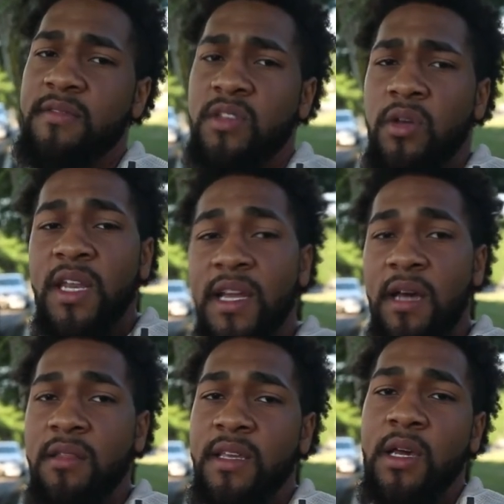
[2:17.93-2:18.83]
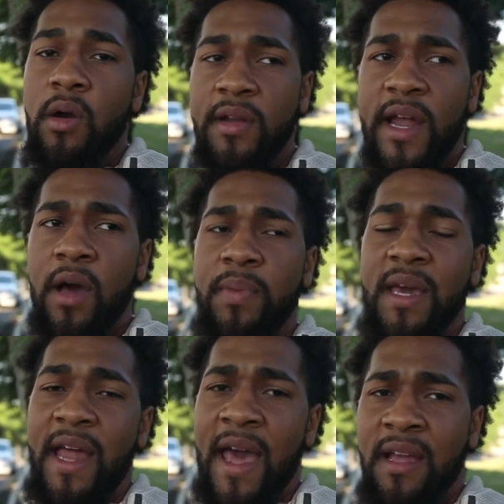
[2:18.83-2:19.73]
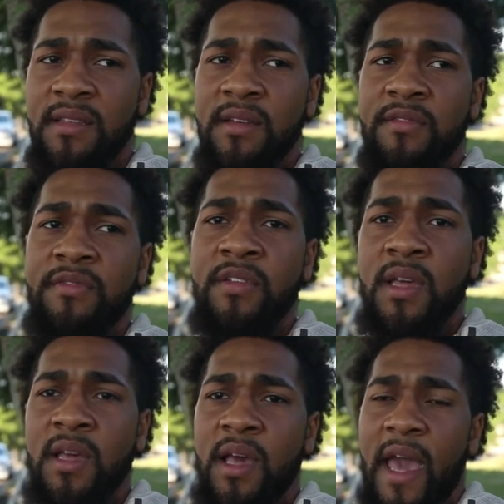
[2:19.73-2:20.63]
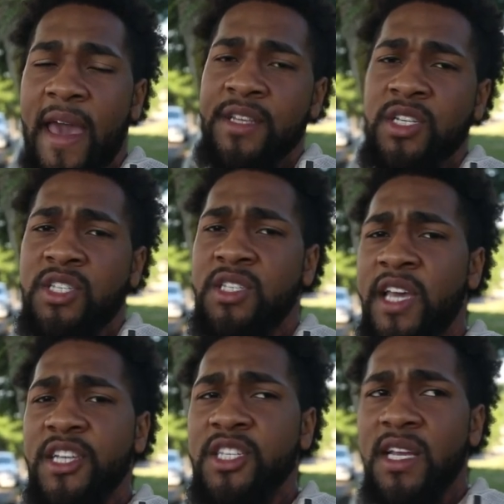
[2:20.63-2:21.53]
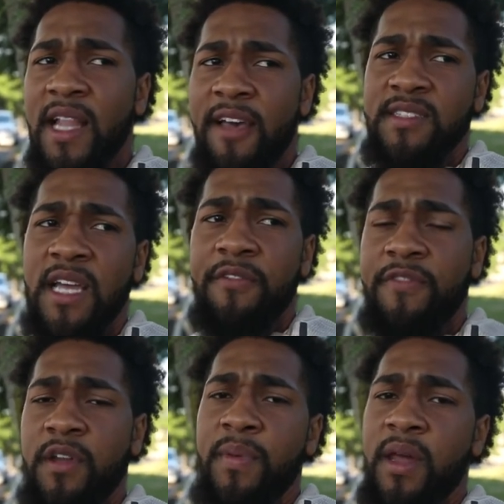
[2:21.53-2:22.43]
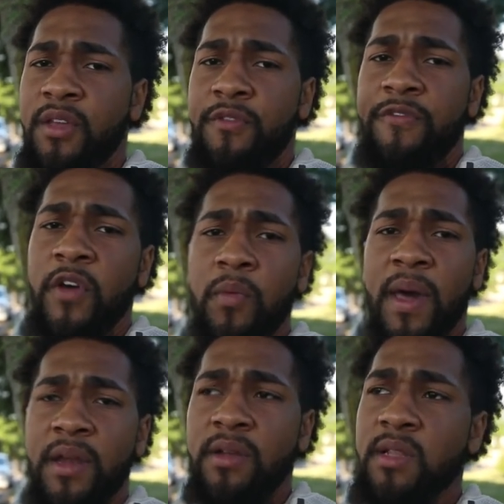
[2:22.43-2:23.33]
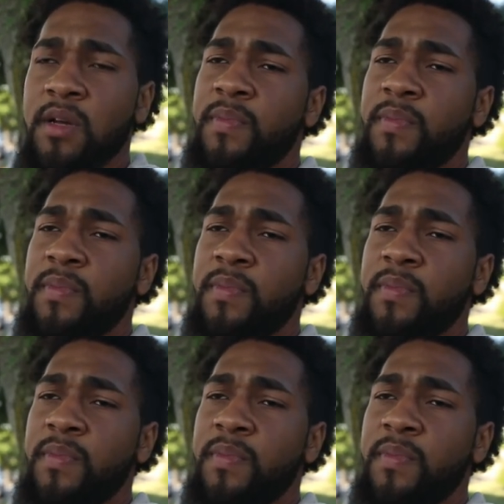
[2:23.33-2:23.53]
So eating healthy, going out, being active, and just changing your lifestyle for the better. You feel better, you look